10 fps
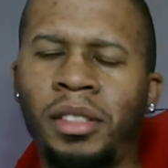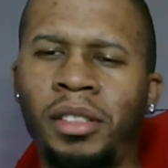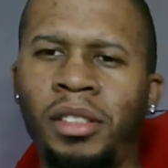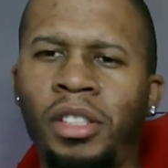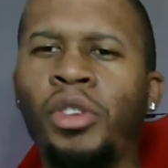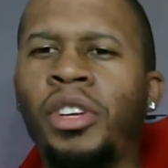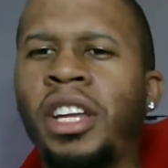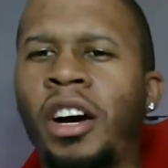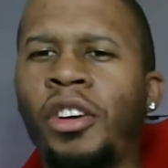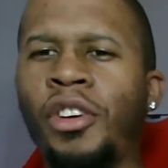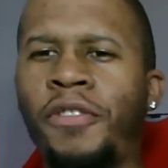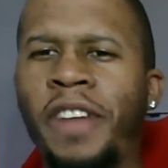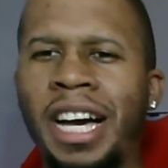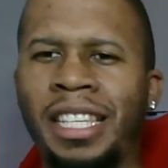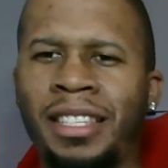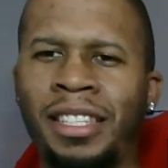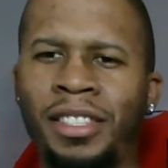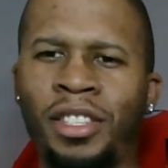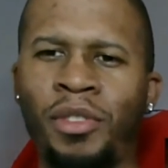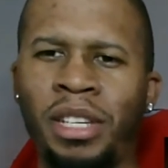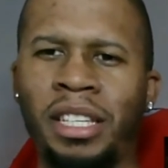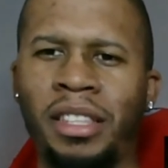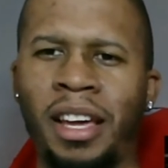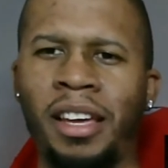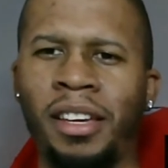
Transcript: you will gonna need all your five senses on this thing.